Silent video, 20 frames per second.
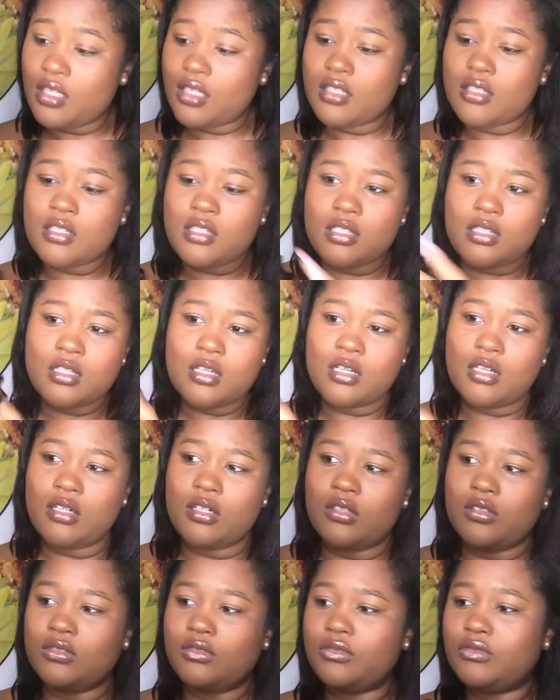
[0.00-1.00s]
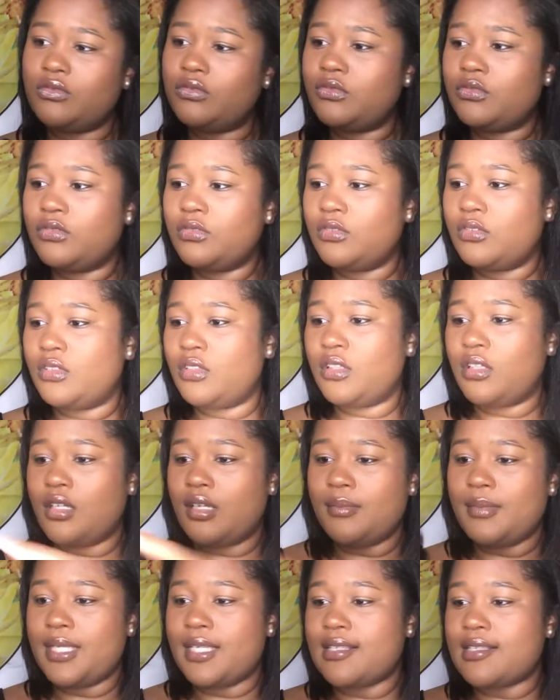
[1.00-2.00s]
So
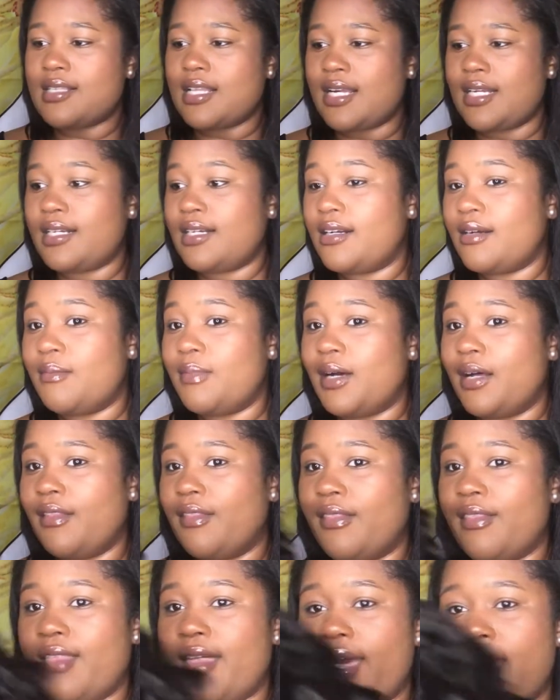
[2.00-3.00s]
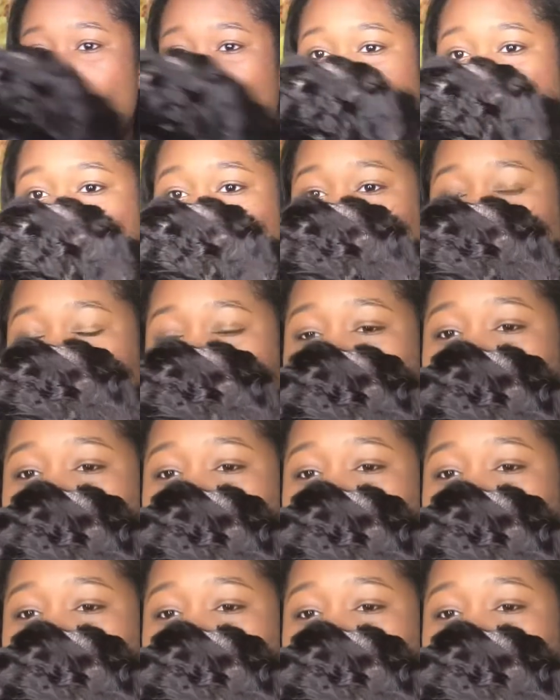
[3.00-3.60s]
I'm excited about that.